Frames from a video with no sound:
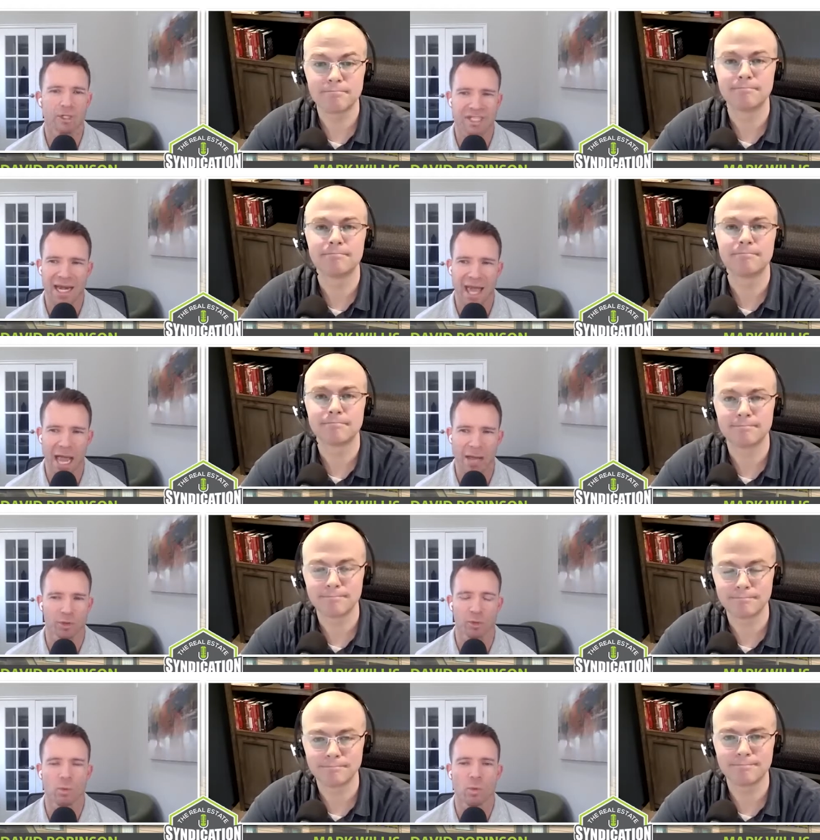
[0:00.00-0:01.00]
Speaker 1: does that
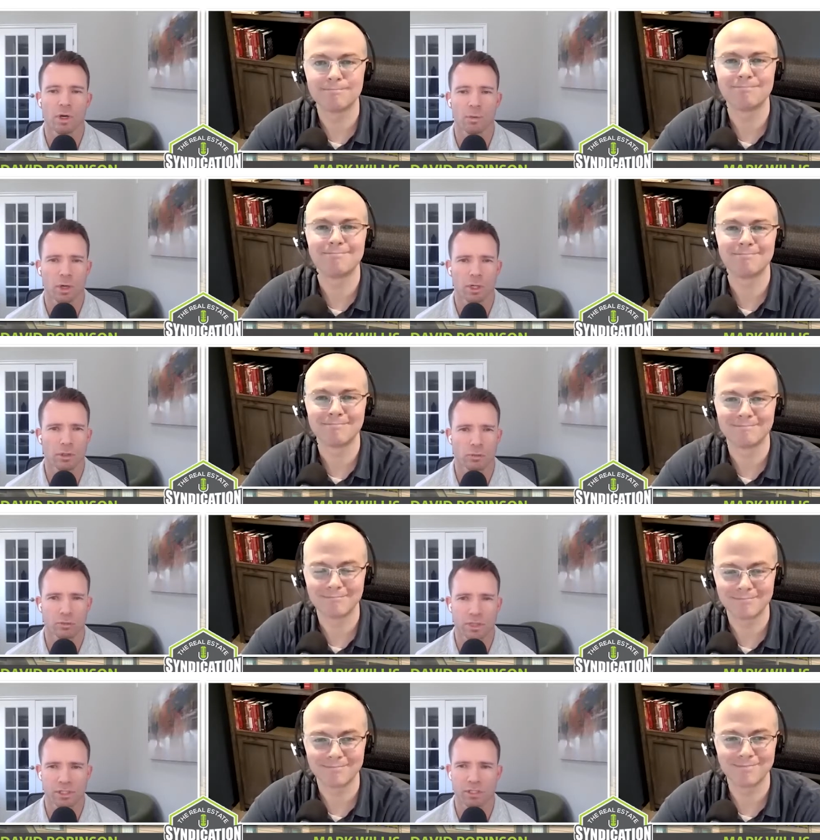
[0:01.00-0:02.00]
happen? What what are the
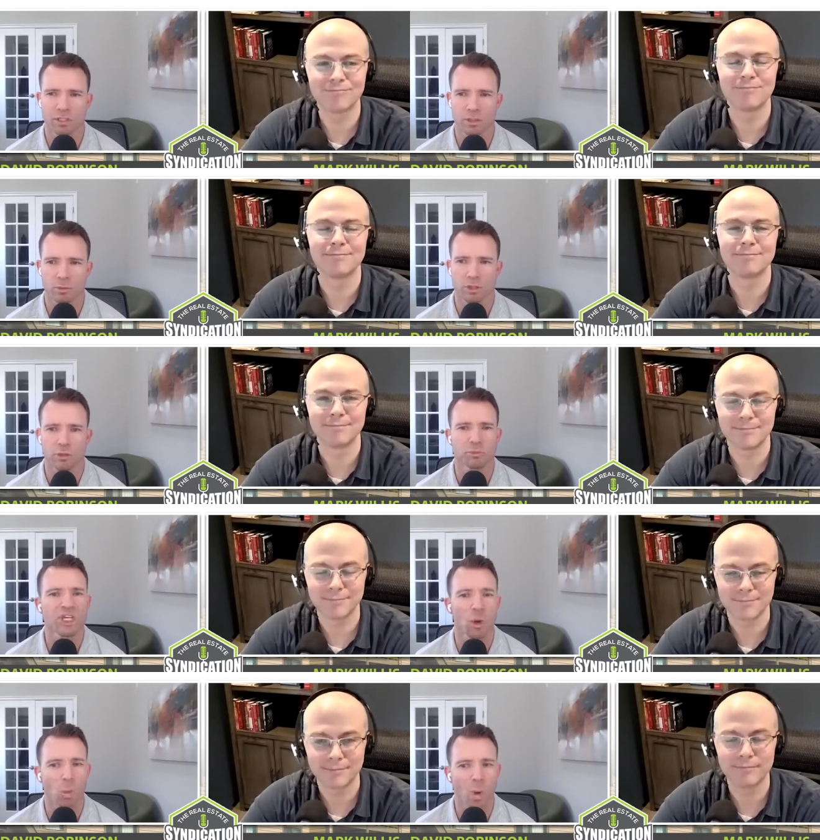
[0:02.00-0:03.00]
risks that someone should
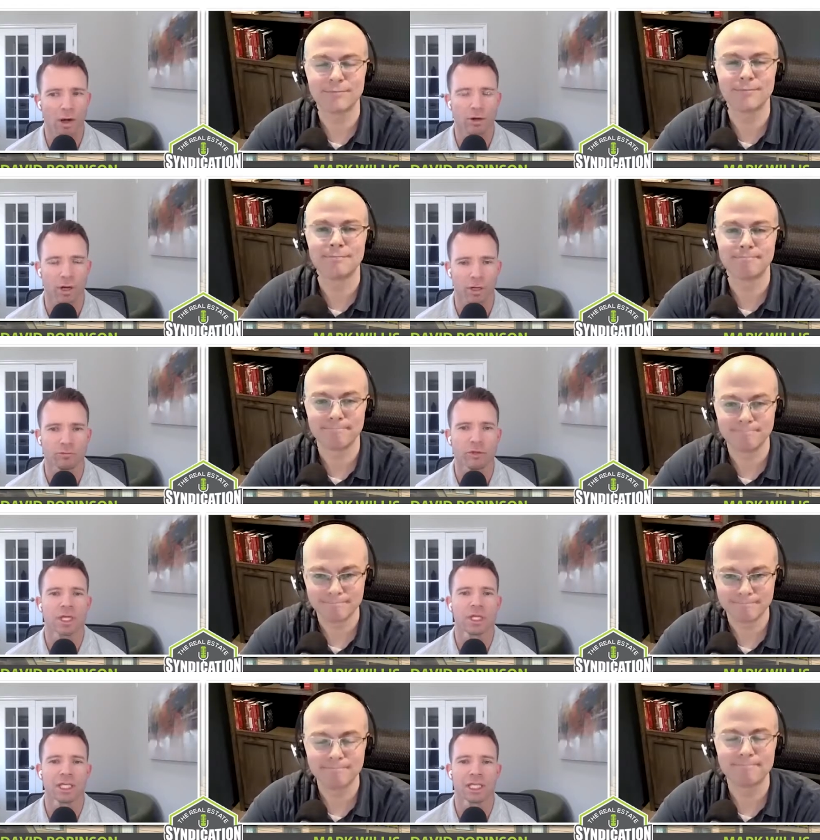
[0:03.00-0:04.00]
be aware of
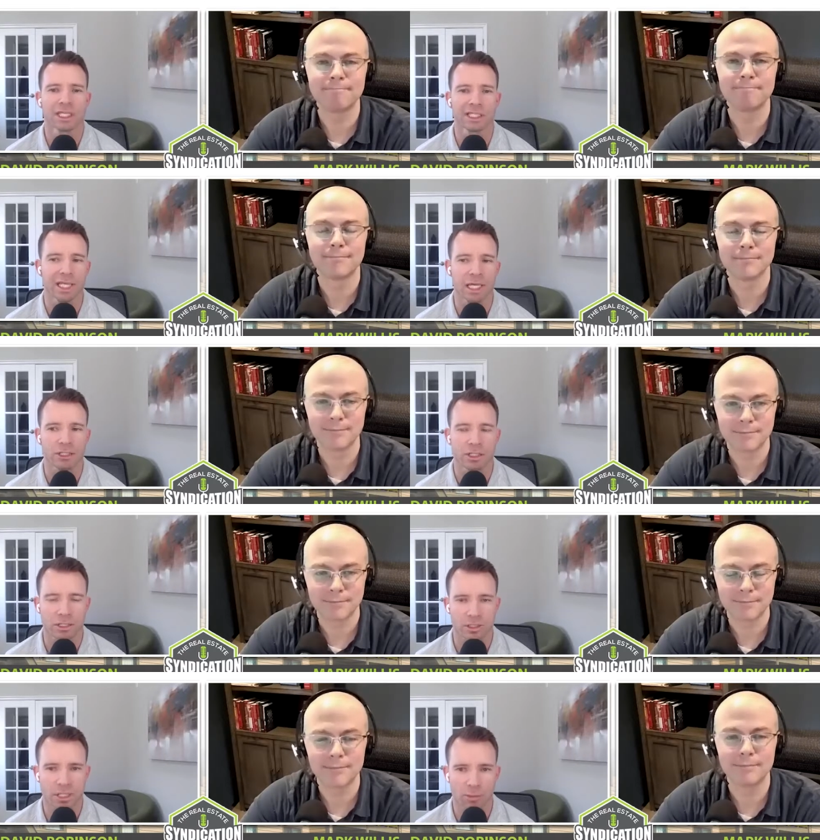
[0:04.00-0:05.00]
in engaging
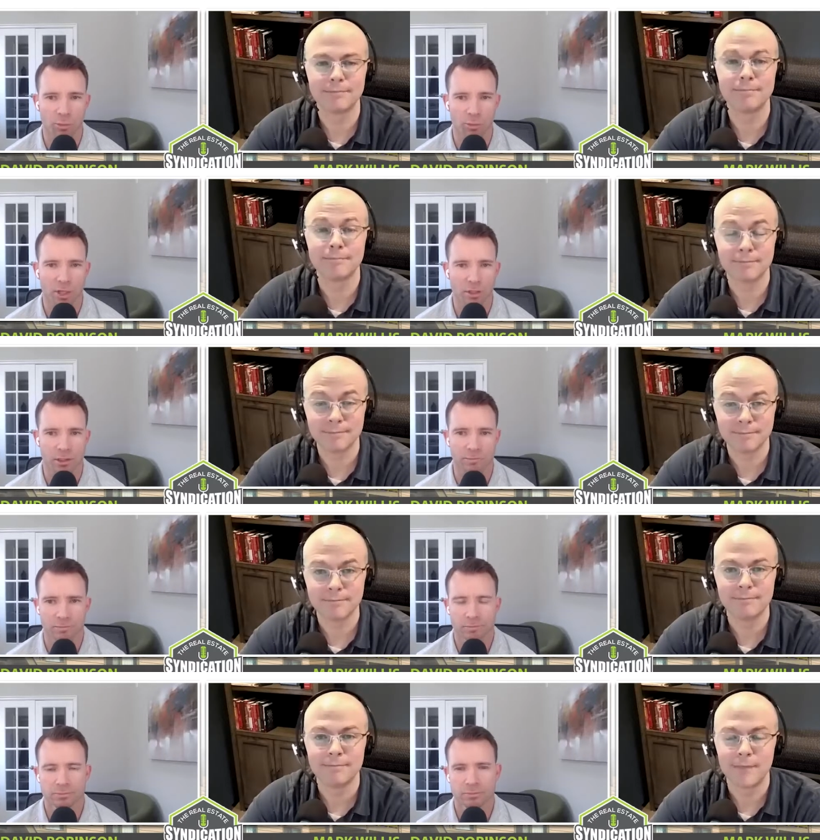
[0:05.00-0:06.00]
in this type of policy?
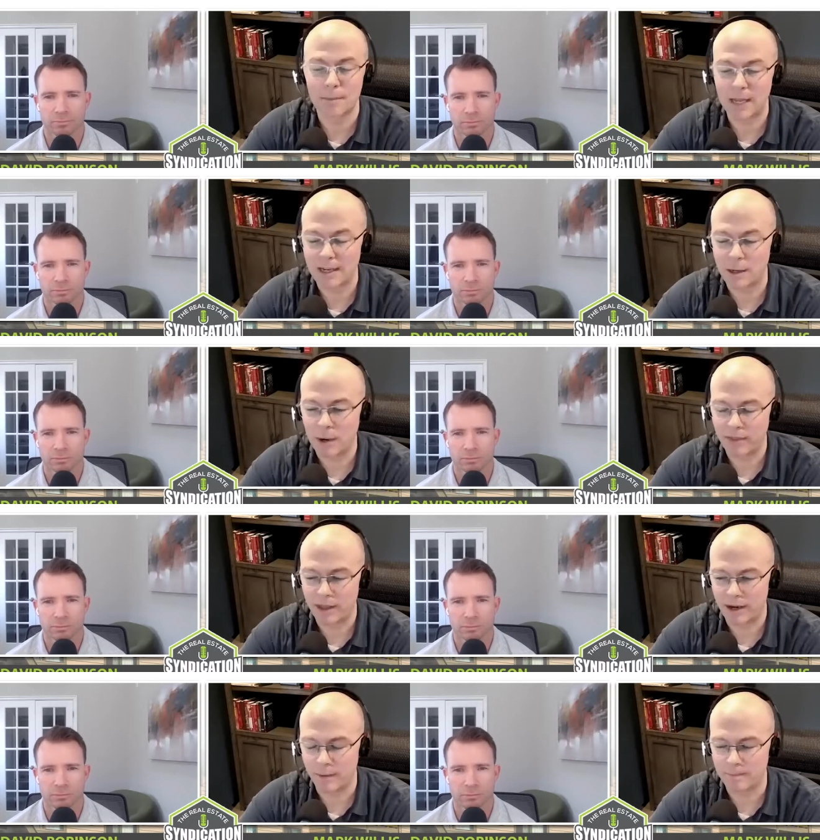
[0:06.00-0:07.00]
Speaker 2: I'm glad you brought that
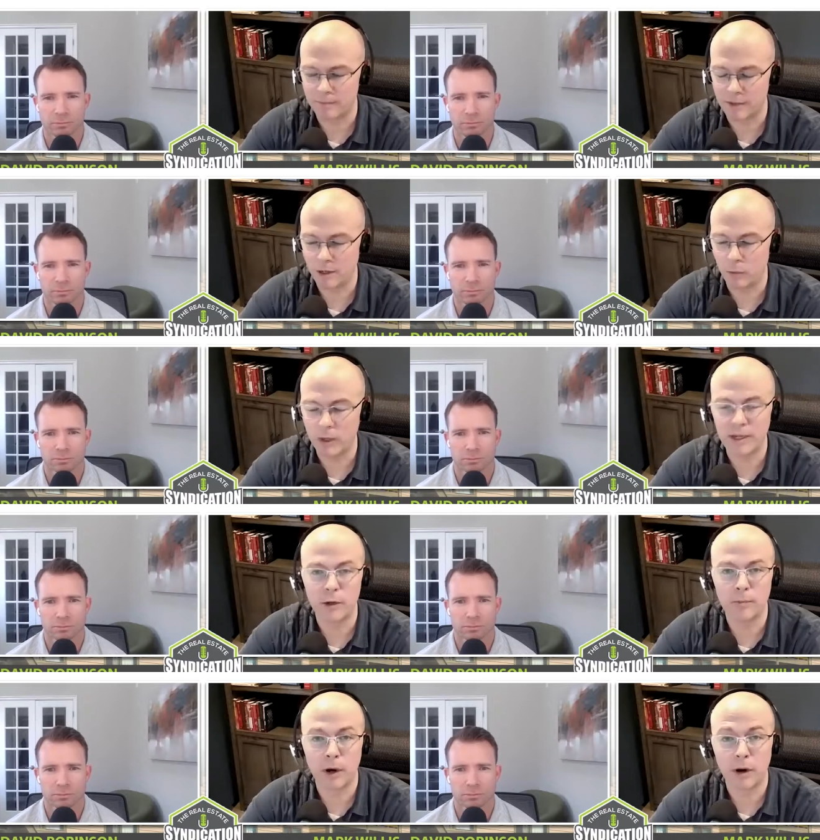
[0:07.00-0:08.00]
up. You know, when you
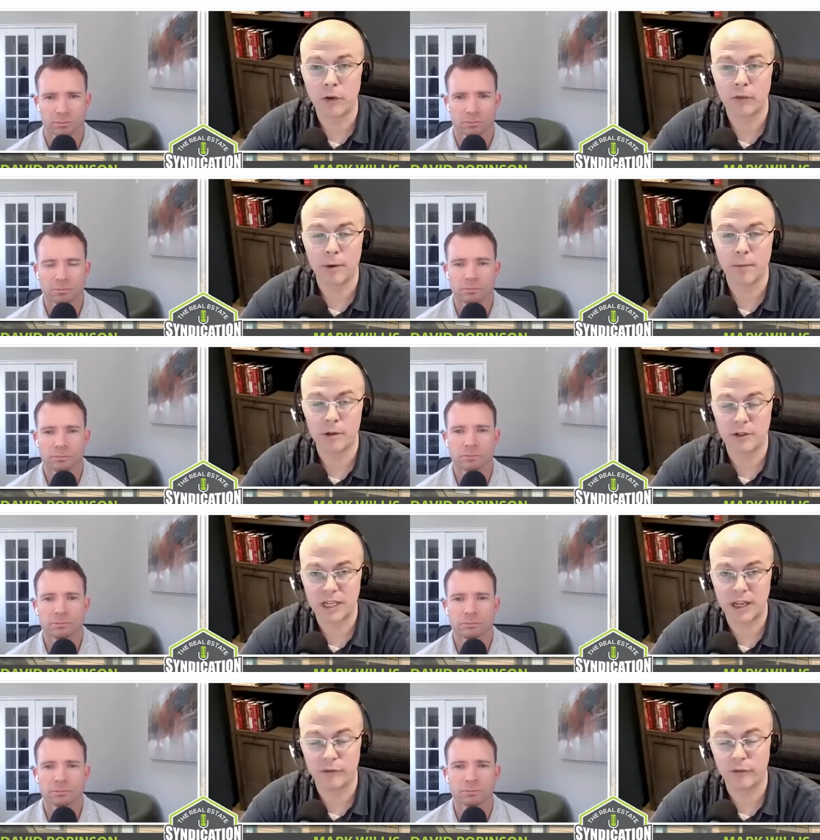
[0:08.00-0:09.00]
borrow from
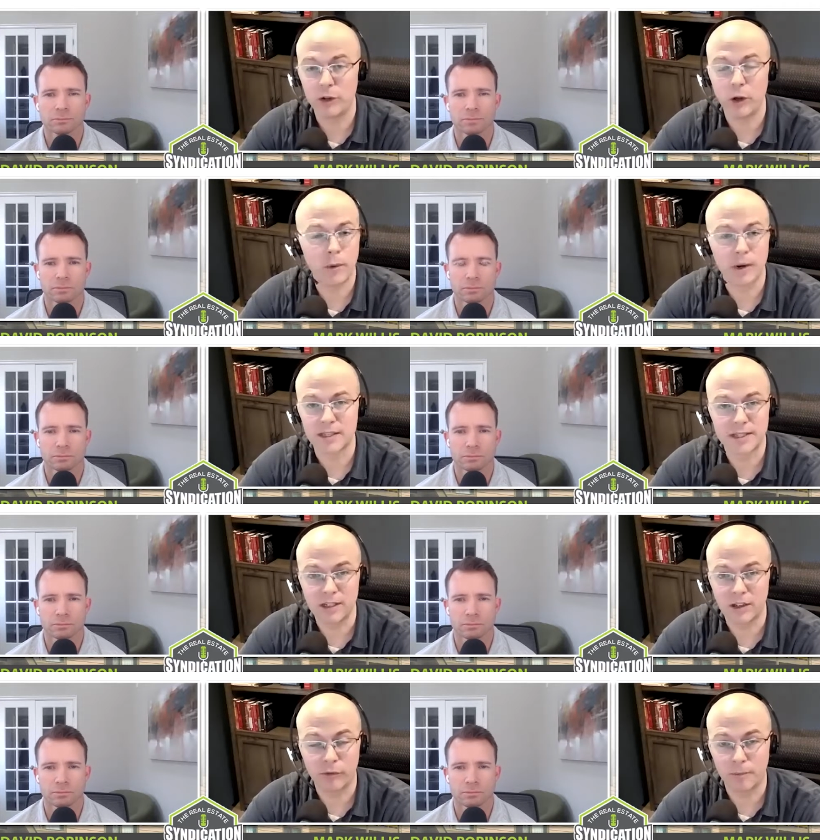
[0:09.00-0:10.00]
yourself, you don't want to
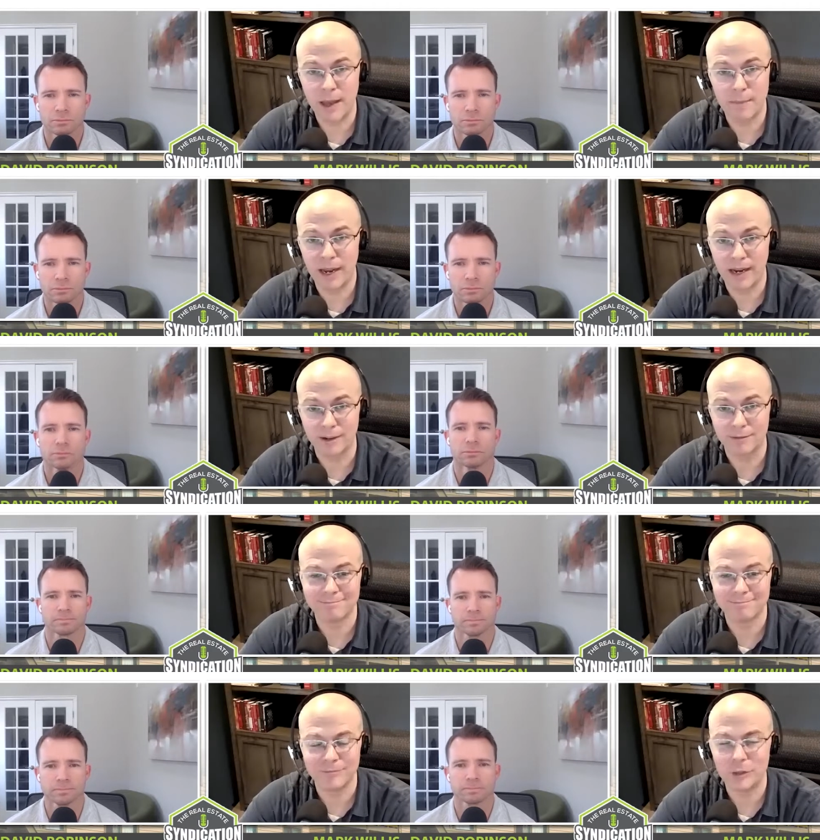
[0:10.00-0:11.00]
steal from that bank.
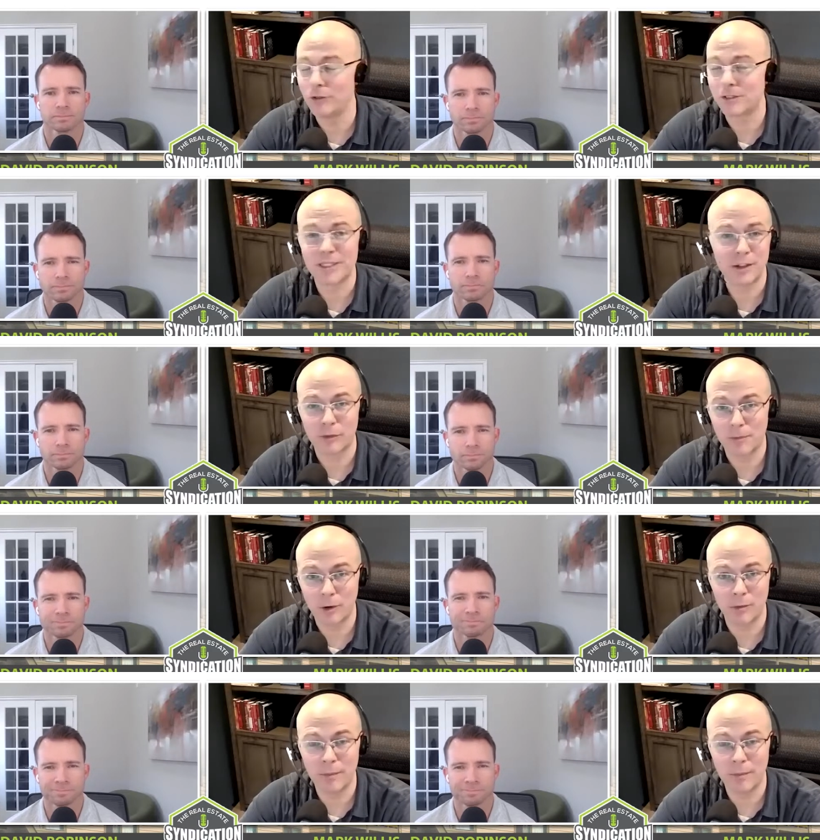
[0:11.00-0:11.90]
Don't steal from your own